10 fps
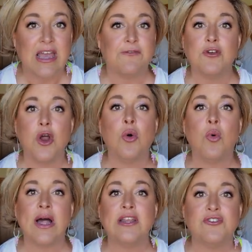If you
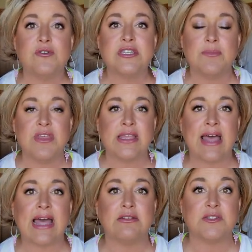don't want to do something
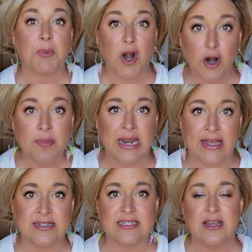that's
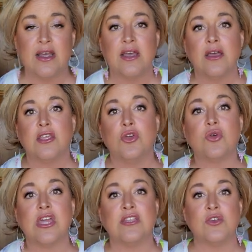permanent,
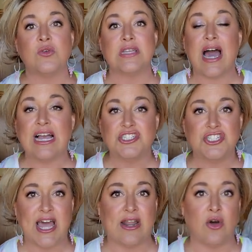you can use
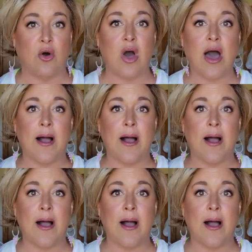eyeshadow.